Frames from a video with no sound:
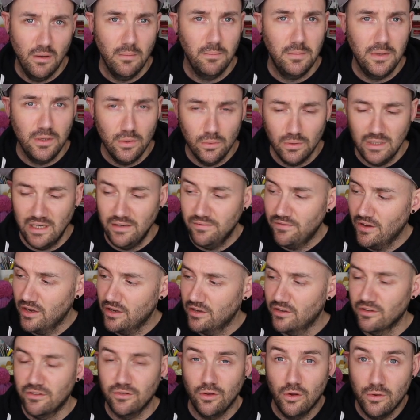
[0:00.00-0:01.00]
purely
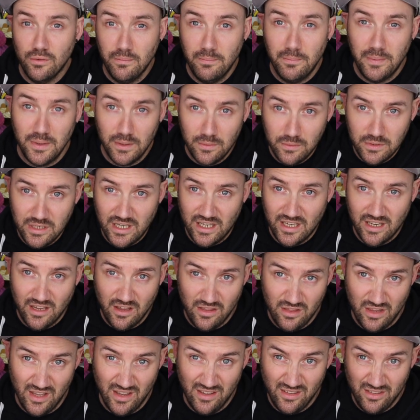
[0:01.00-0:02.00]
focused on
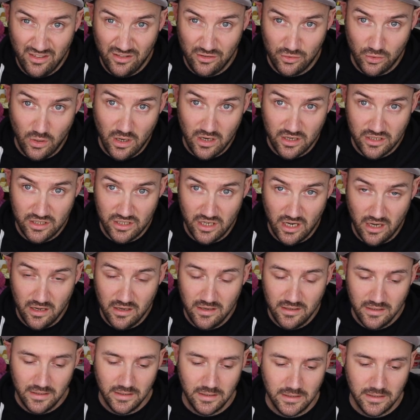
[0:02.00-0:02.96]
building this structure.